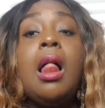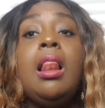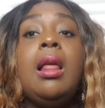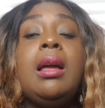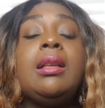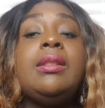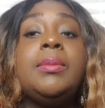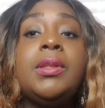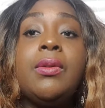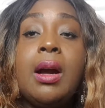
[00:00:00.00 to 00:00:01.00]
like and
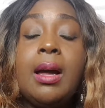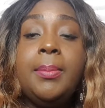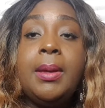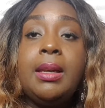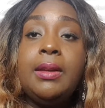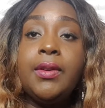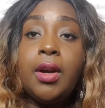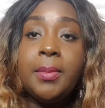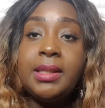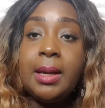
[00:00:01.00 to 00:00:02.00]
subscribe and leave your
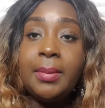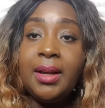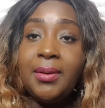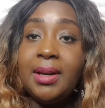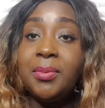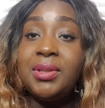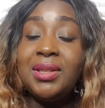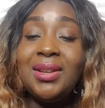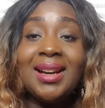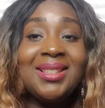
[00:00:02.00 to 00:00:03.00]
comments down below, and I will see
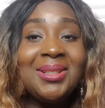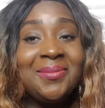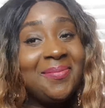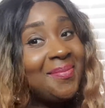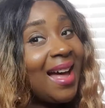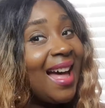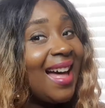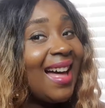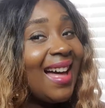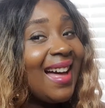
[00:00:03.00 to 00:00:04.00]
you guys soon. Bye.